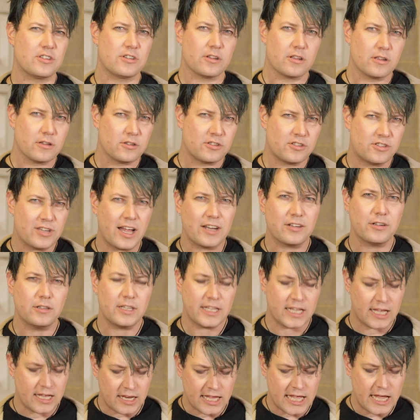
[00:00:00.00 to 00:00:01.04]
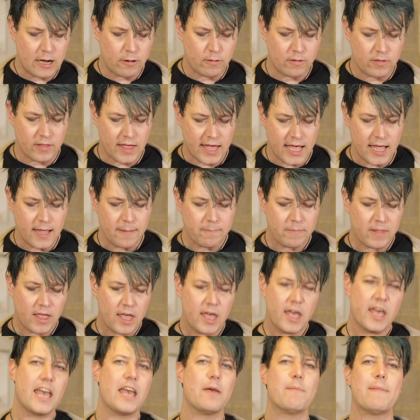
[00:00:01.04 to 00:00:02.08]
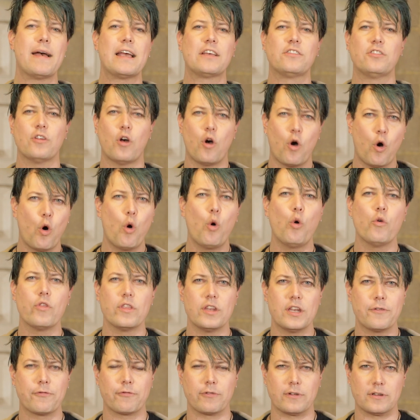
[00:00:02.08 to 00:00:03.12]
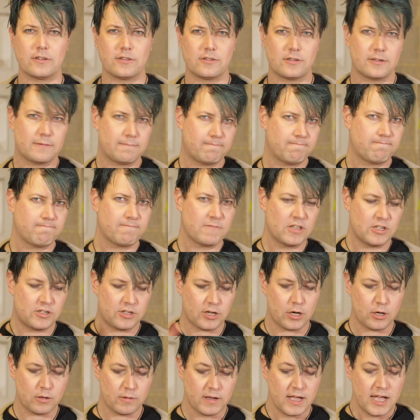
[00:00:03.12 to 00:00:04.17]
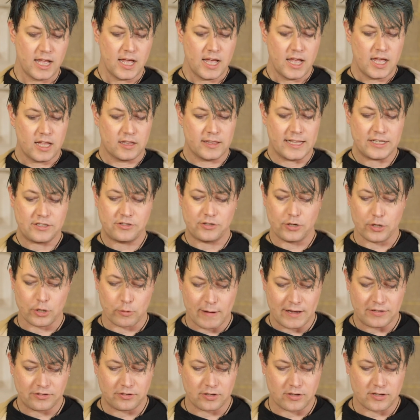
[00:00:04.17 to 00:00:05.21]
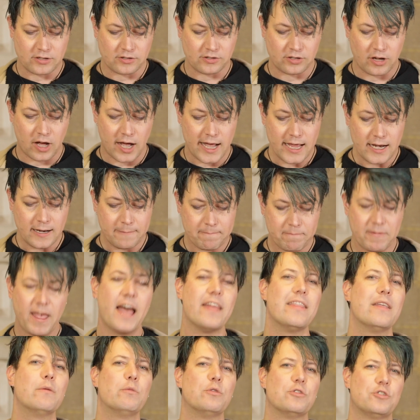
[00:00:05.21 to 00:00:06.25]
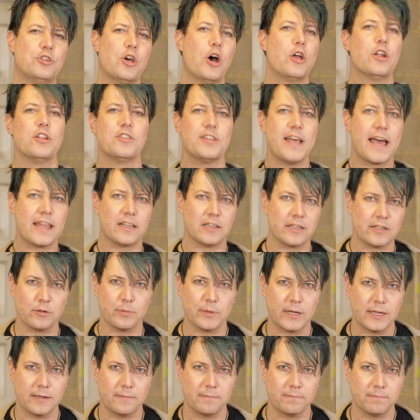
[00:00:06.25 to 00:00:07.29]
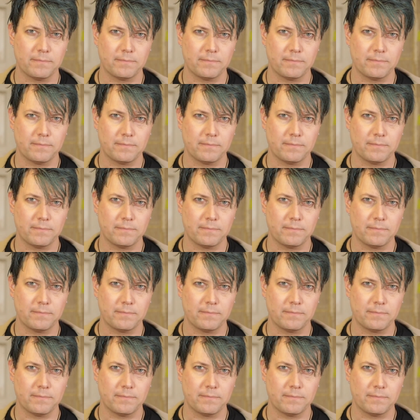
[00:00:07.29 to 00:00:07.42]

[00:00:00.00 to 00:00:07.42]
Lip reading: just subtly in here and there, it makes all the difference. So let's do the rest of the side and then we'll tone it down a little bit.